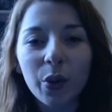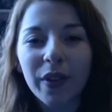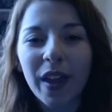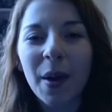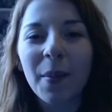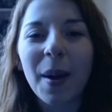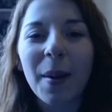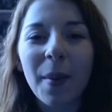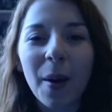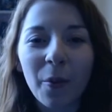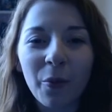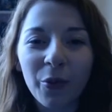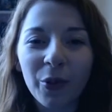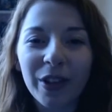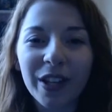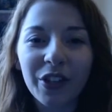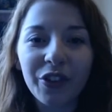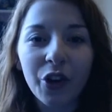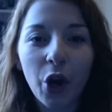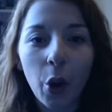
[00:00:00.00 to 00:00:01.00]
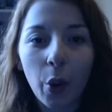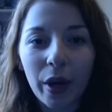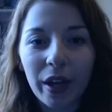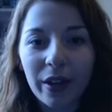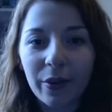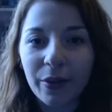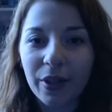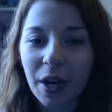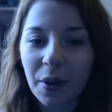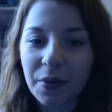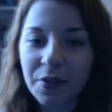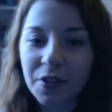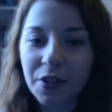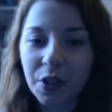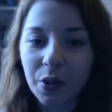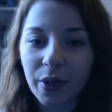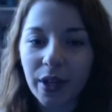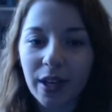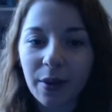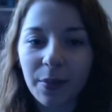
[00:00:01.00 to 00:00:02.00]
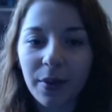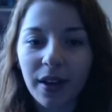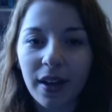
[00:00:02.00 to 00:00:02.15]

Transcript: it without my mum really knowing what I was doing,